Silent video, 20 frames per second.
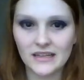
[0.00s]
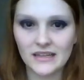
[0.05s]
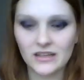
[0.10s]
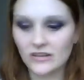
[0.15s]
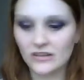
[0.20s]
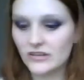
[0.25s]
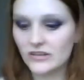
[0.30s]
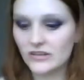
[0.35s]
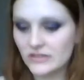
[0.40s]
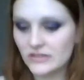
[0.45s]

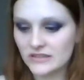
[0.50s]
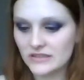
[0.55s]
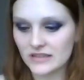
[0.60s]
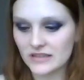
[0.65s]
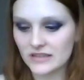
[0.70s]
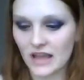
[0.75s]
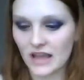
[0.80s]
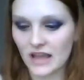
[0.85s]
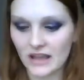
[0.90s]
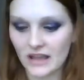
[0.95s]
because
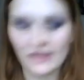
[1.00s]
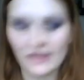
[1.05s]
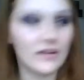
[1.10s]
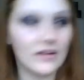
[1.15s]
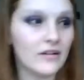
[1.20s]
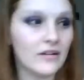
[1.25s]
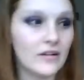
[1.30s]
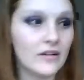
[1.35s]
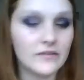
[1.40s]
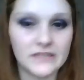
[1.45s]

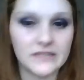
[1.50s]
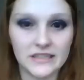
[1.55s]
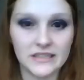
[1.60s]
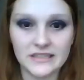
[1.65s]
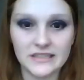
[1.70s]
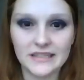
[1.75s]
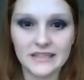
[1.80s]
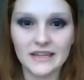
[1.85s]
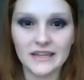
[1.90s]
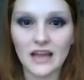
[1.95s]
obviously you
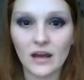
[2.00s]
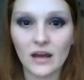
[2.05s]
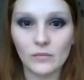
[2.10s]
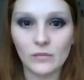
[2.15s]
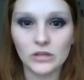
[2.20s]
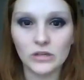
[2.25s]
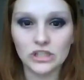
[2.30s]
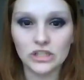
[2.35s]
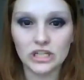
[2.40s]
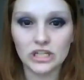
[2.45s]
see how
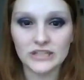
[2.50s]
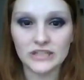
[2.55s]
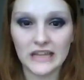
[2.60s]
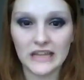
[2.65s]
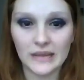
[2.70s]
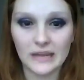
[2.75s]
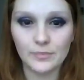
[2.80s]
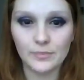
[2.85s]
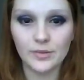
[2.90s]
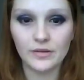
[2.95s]
much I
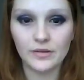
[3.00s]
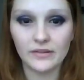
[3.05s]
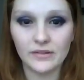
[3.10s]
dip.